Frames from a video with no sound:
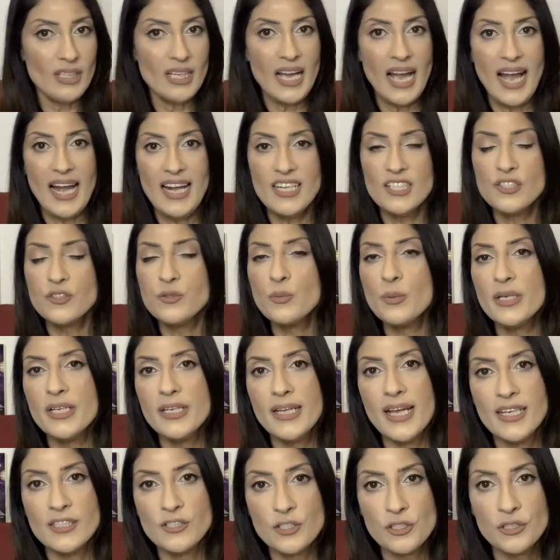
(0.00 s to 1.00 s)
as
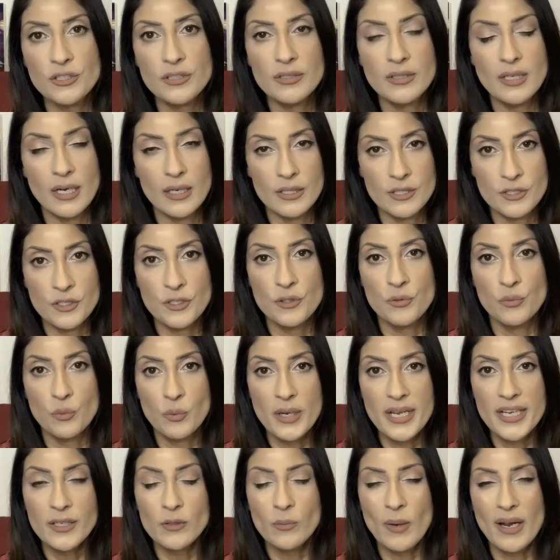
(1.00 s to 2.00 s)
we enter a new
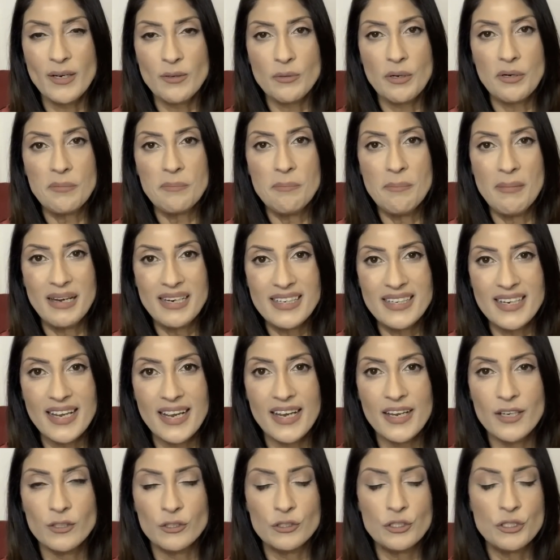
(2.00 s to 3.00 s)
week, right around
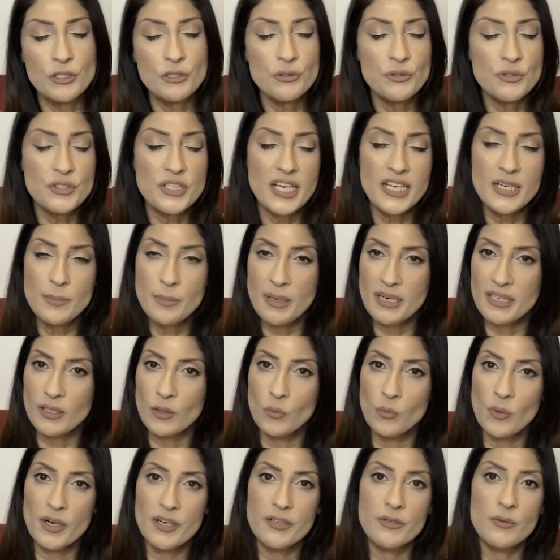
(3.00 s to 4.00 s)
Monday or Tuesday, depending
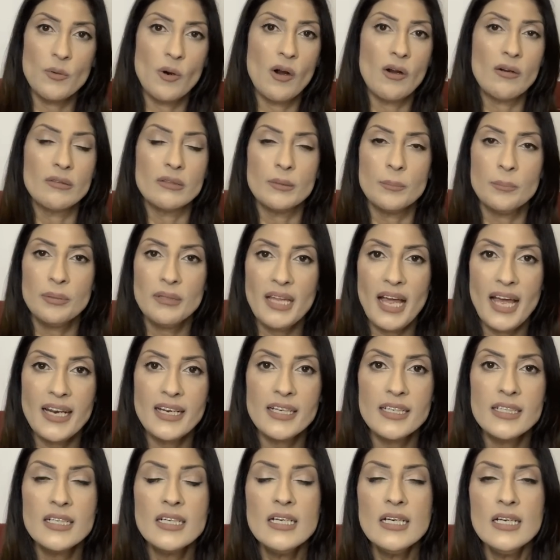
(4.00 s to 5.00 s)
on where you are on the
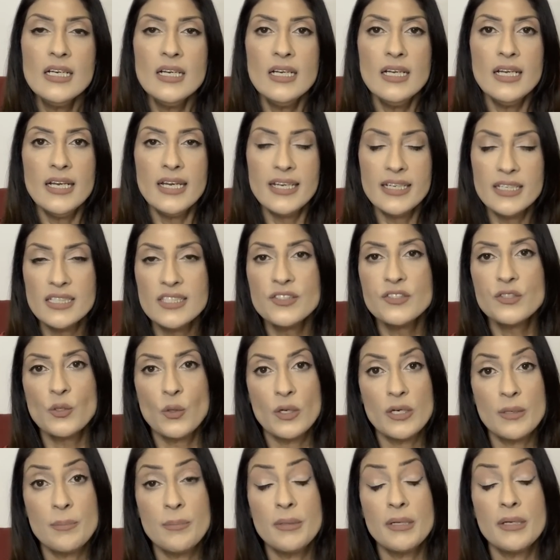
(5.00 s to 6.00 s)
planet, it is
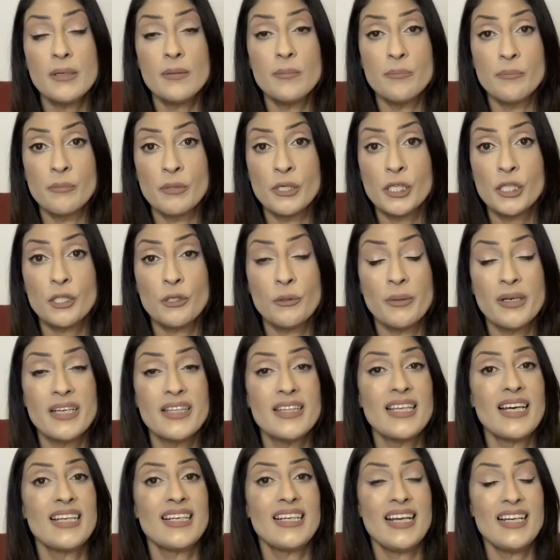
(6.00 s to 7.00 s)
going to be Mercury
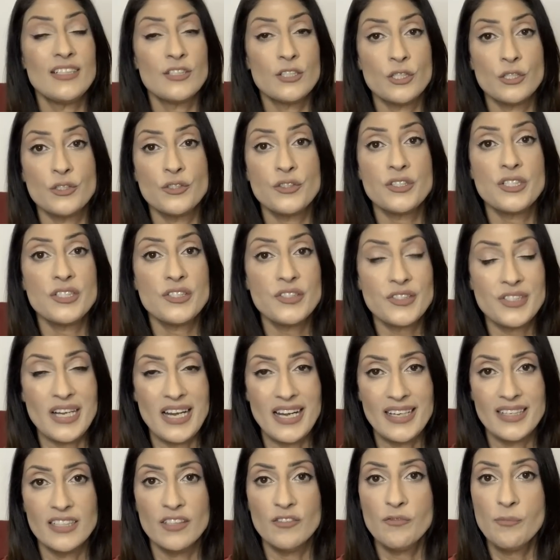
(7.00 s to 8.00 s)
that enters the
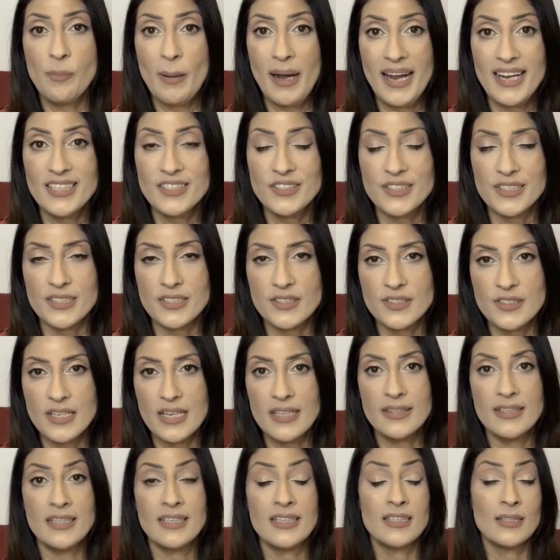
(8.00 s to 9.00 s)
sign of Pisces.
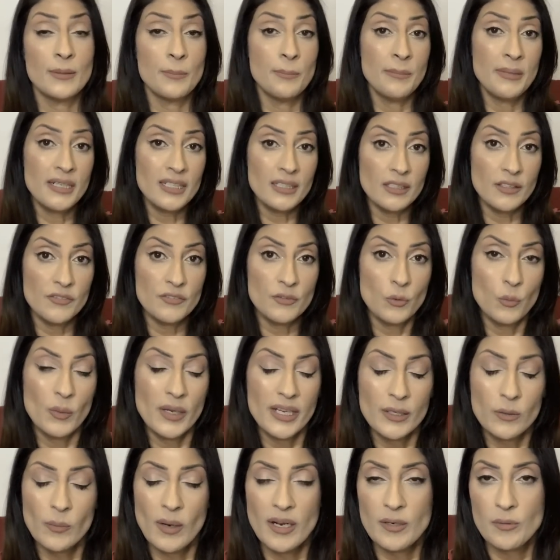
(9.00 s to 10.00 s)
And then in the middle of the
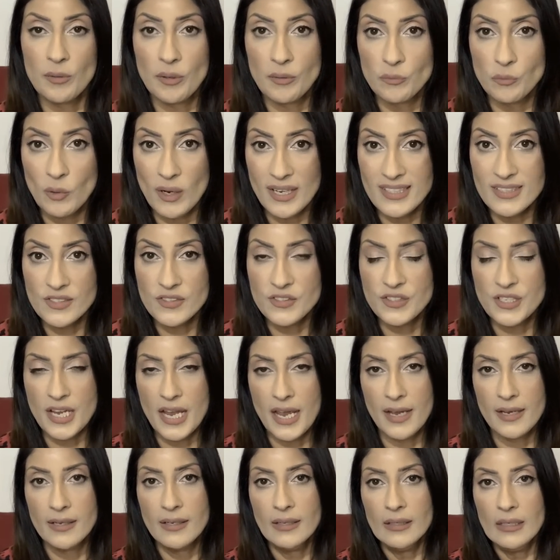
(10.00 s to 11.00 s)
week, right around
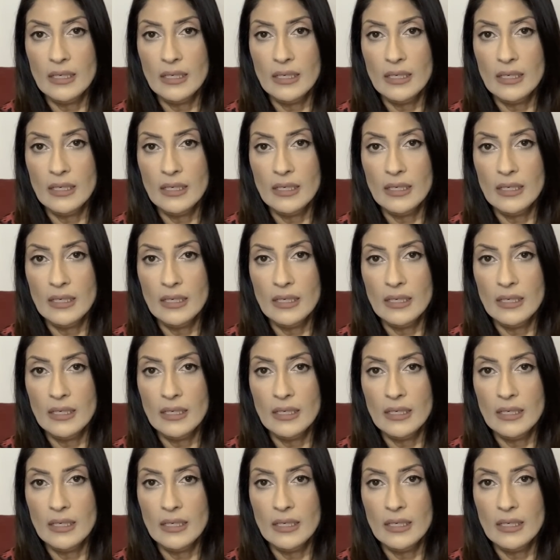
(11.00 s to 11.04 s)
Wednesday,